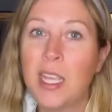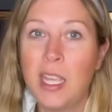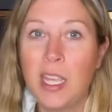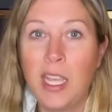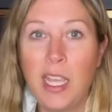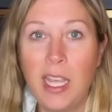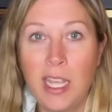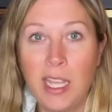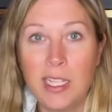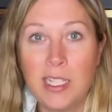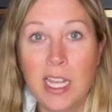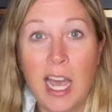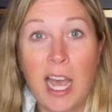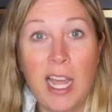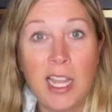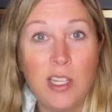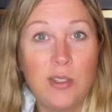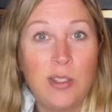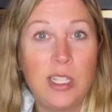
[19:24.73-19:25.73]
And
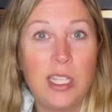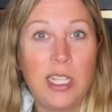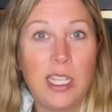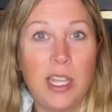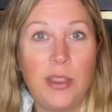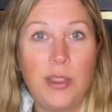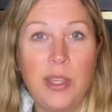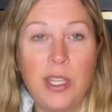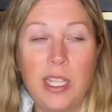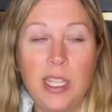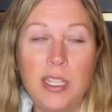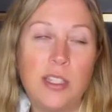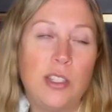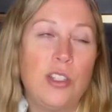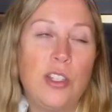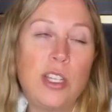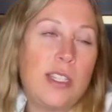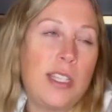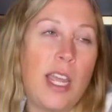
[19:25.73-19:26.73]
I used to get these,
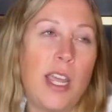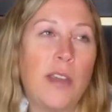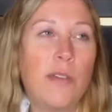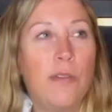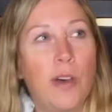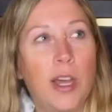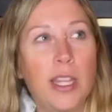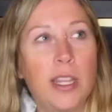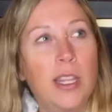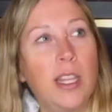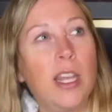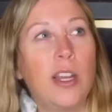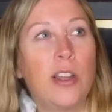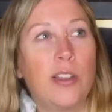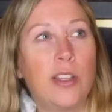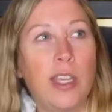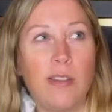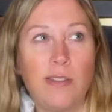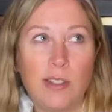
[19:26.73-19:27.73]
just like fun
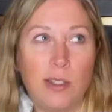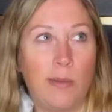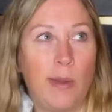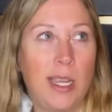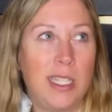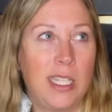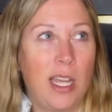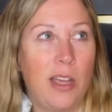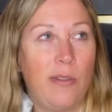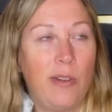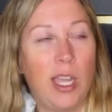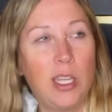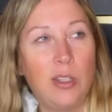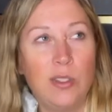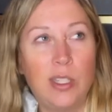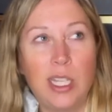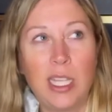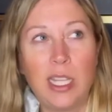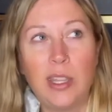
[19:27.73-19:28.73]
little gift to myself, I
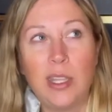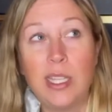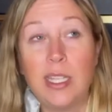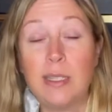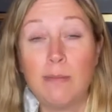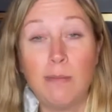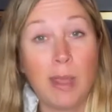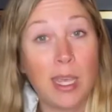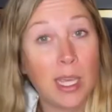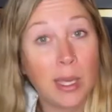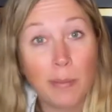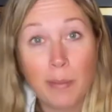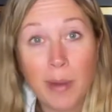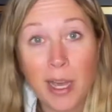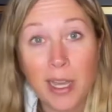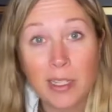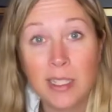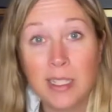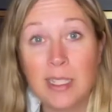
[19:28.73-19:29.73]
used to get these makeup
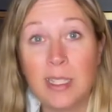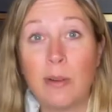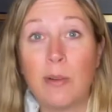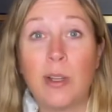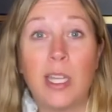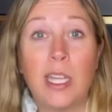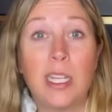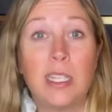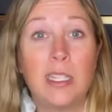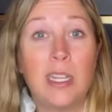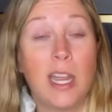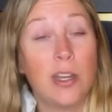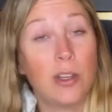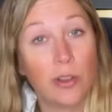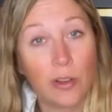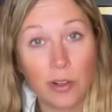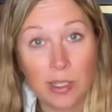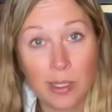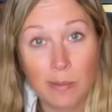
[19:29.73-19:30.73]
boxes that were like ten
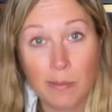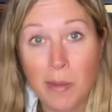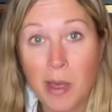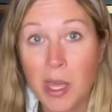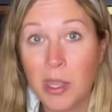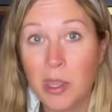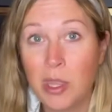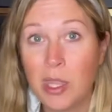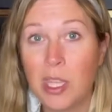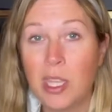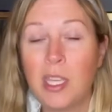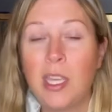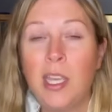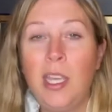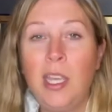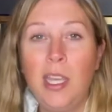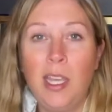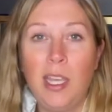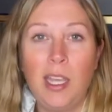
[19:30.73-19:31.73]
dollars a month,
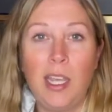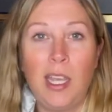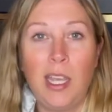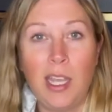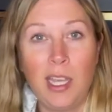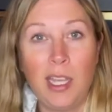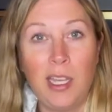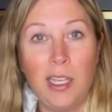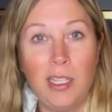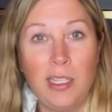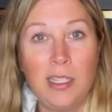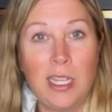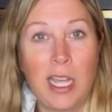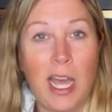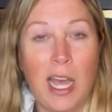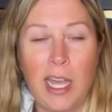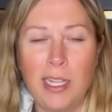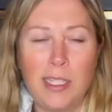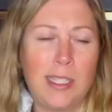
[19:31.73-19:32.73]
and
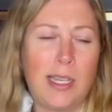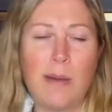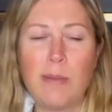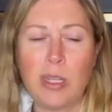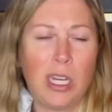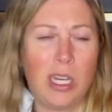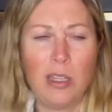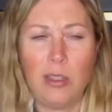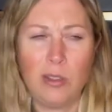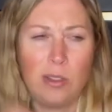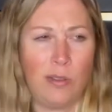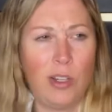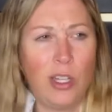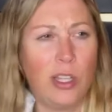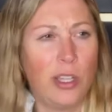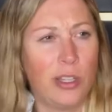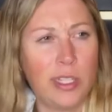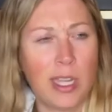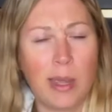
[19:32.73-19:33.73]
I stopped getting those a very
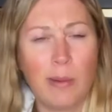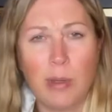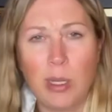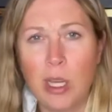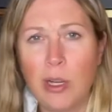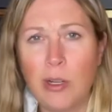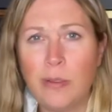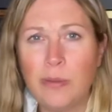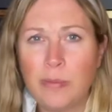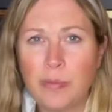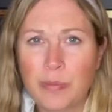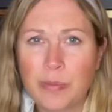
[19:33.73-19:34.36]
long time ago.